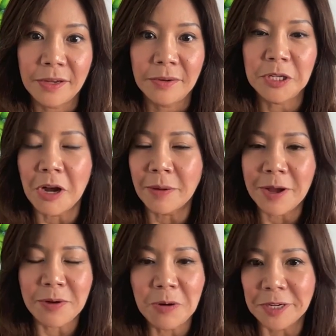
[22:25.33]
We talk
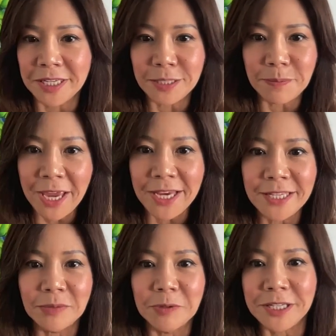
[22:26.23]
about holding
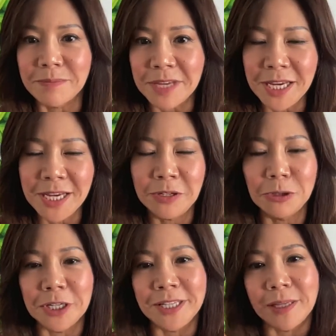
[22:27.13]
space. What does it mean?
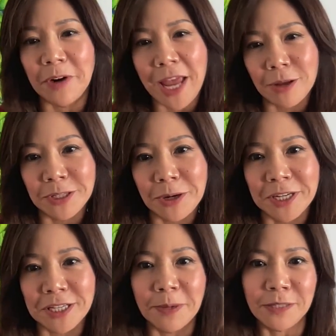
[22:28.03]
Usually it's someone else
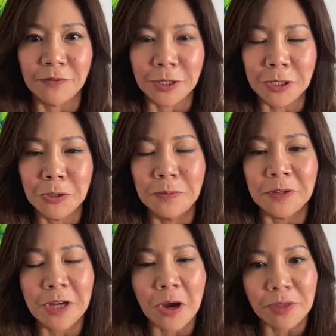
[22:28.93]
holding space for you. But
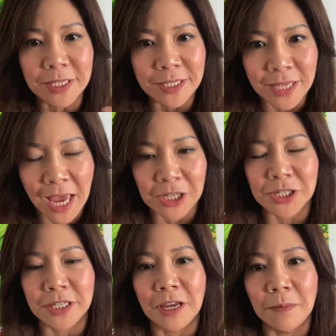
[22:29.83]
no, this is
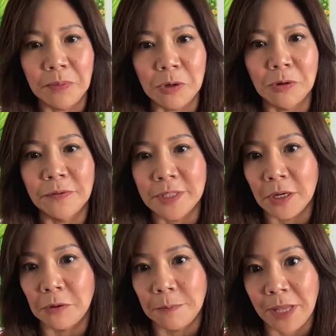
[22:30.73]
actually a beautiful
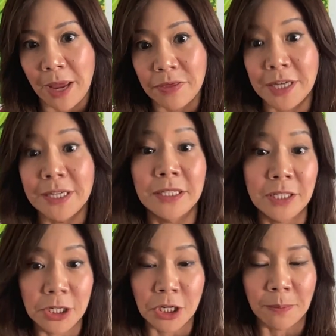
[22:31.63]
sacred plant that is a
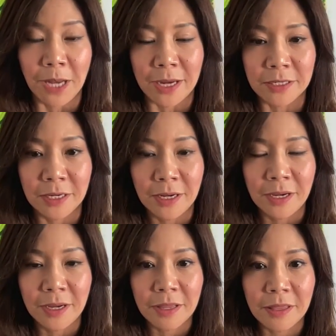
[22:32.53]
teaching plant
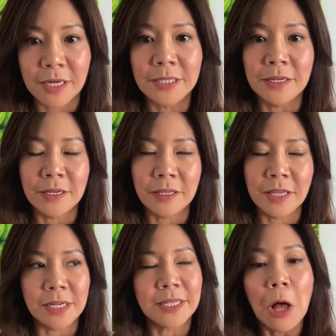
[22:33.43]
that is a
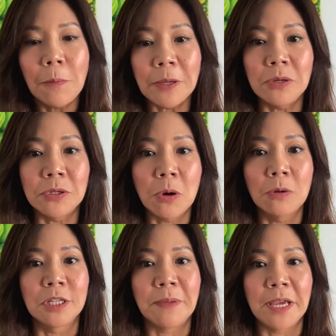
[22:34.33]
that is helping you to
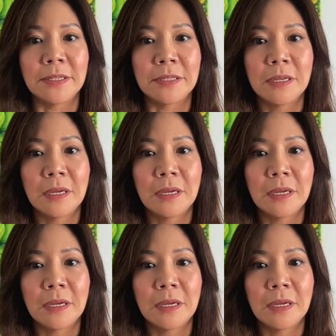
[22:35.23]
hold space